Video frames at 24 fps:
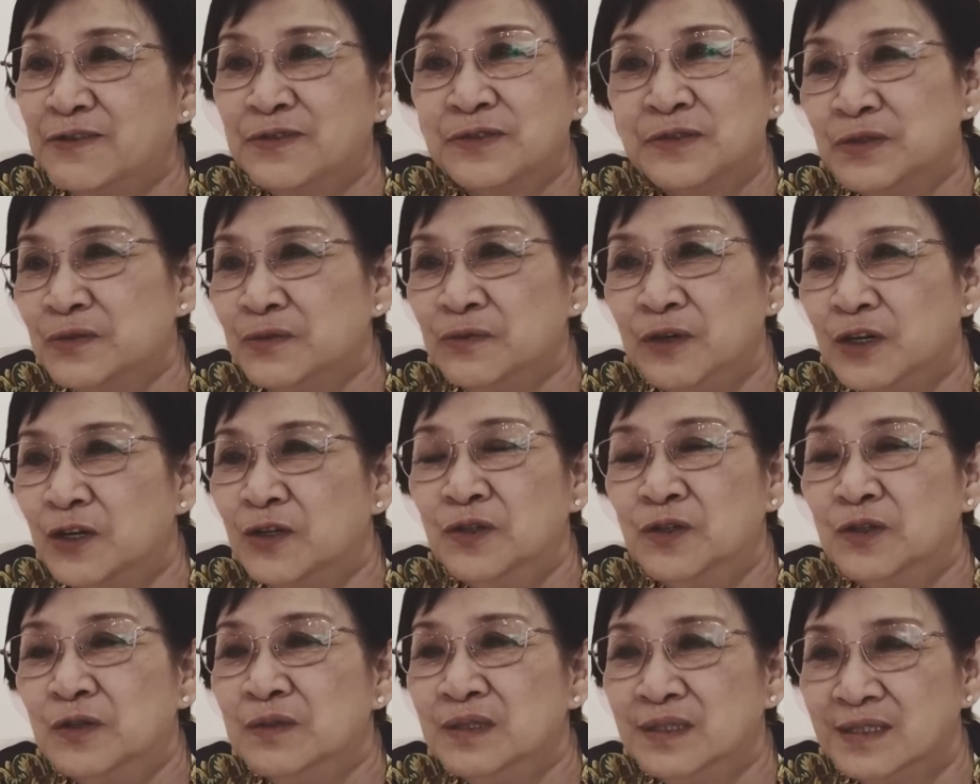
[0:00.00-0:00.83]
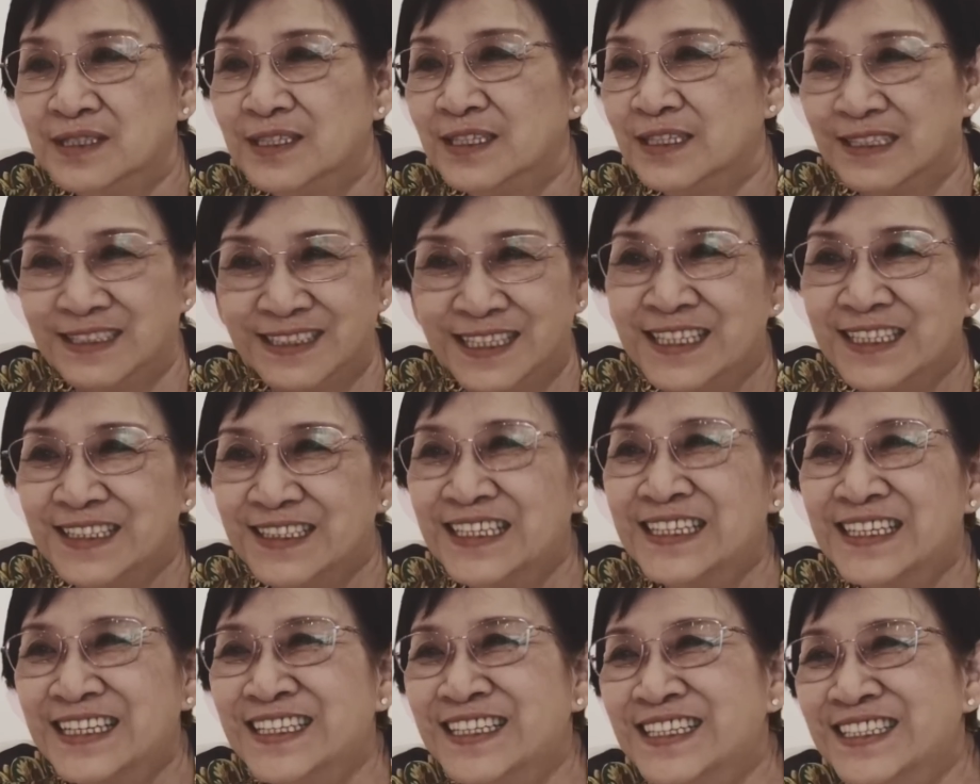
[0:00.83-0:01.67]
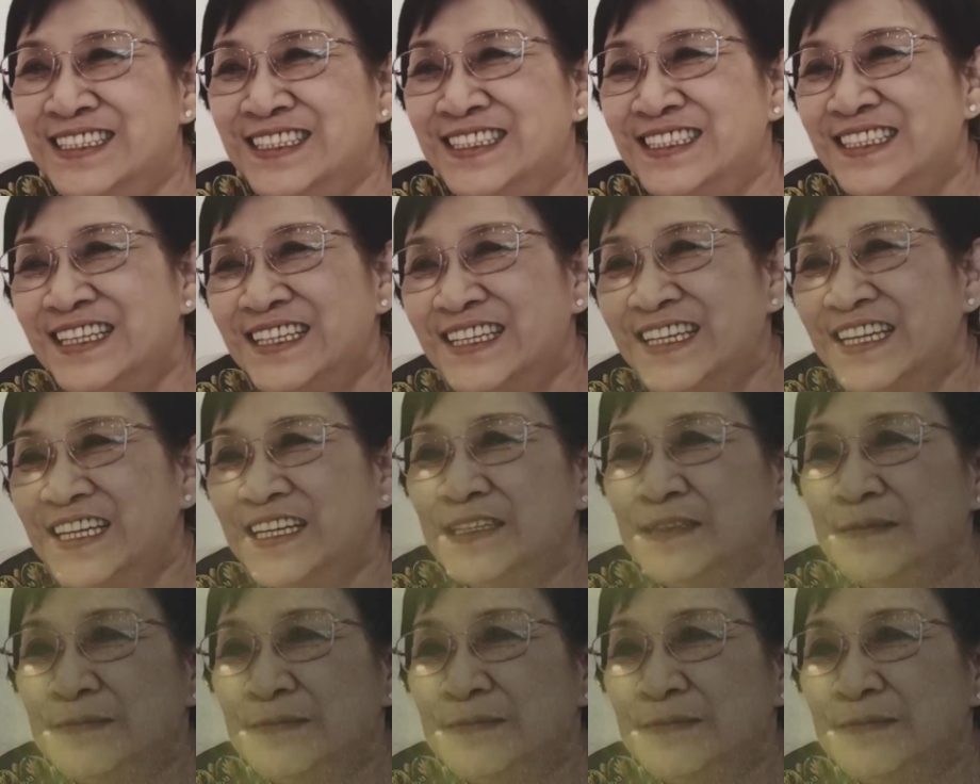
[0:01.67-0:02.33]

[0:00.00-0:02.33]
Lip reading: So we all don't take it.